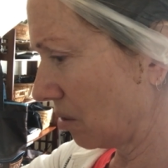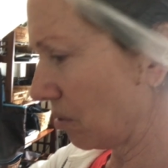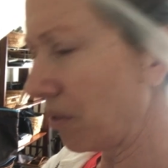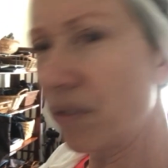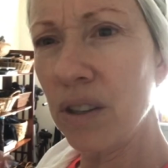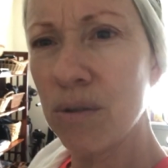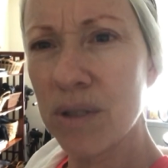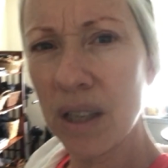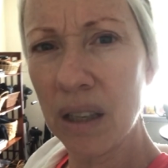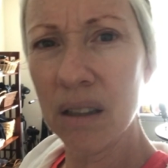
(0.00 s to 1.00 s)

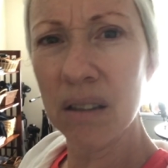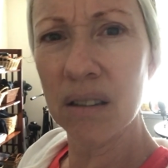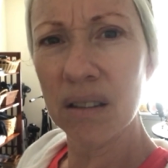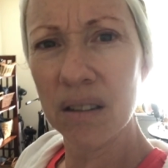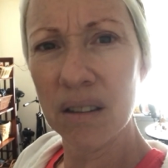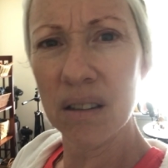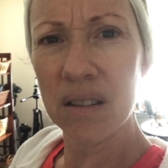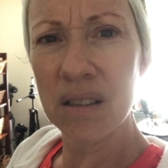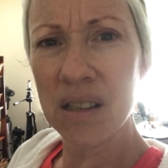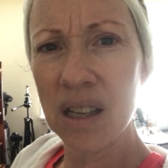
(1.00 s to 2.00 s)
refusing
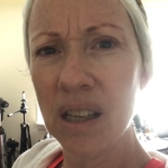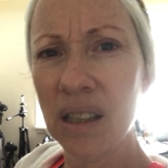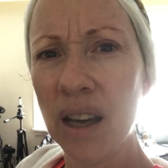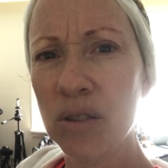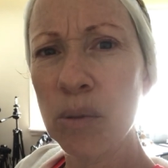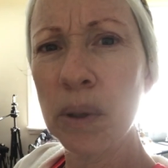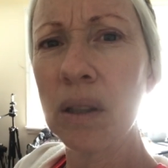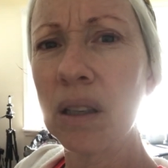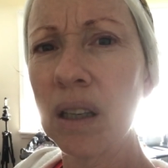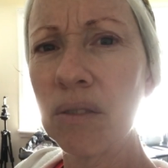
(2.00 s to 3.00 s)
to take
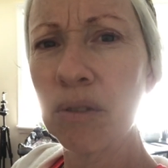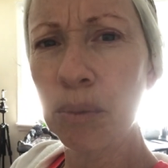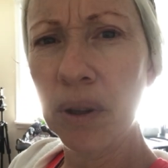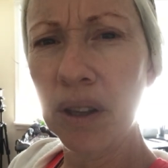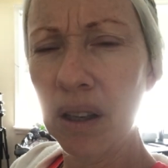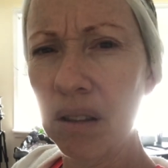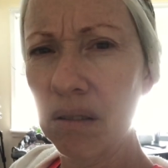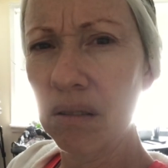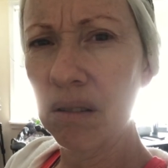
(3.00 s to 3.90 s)
accountability from within.